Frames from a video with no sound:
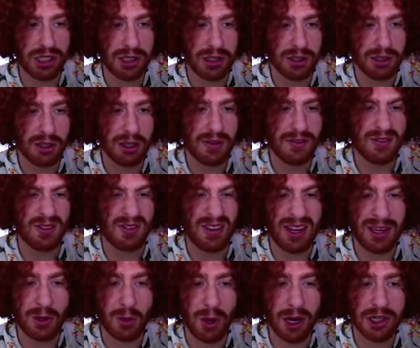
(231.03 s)
If you have any
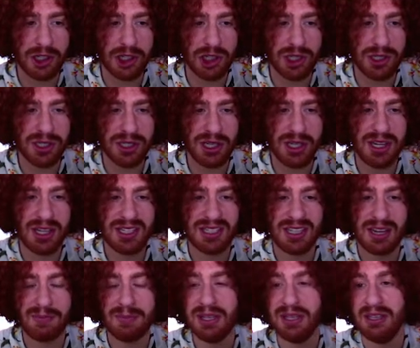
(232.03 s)
questions, send
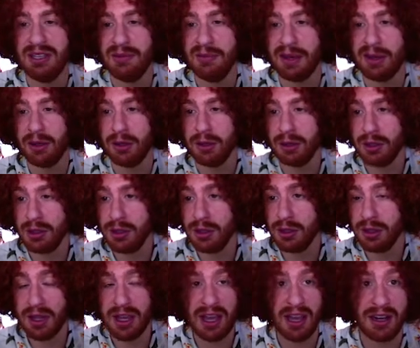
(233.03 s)
me an email,
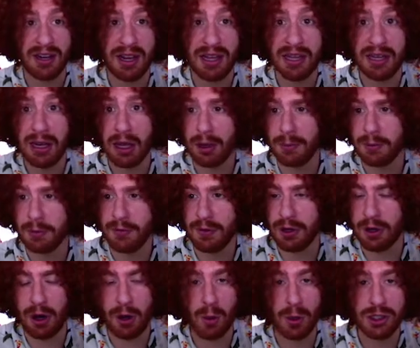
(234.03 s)
and I can help you figure
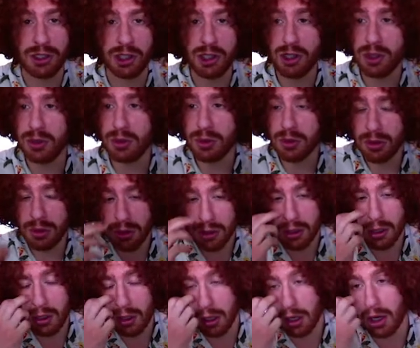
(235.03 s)
out what to do,
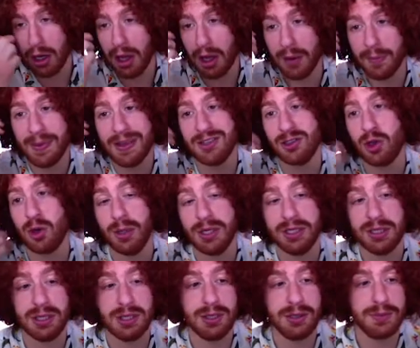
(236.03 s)
as always.